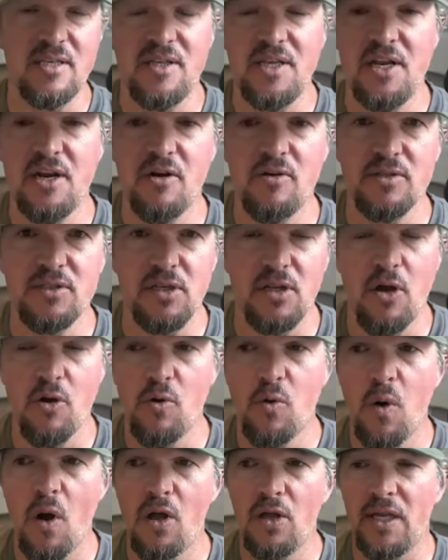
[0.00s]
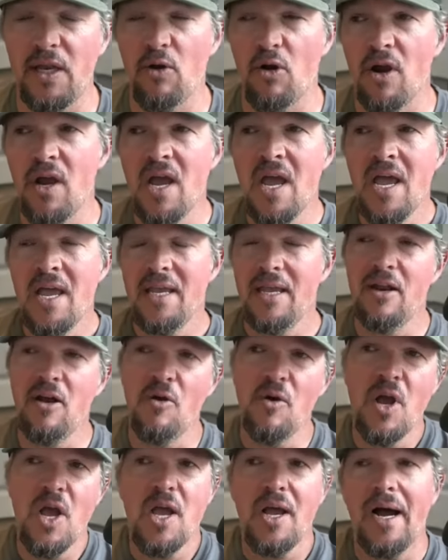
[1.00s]
you know it's low quality or you know
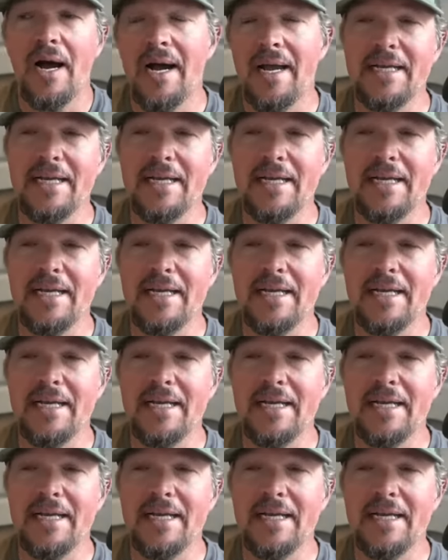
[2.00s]
uh,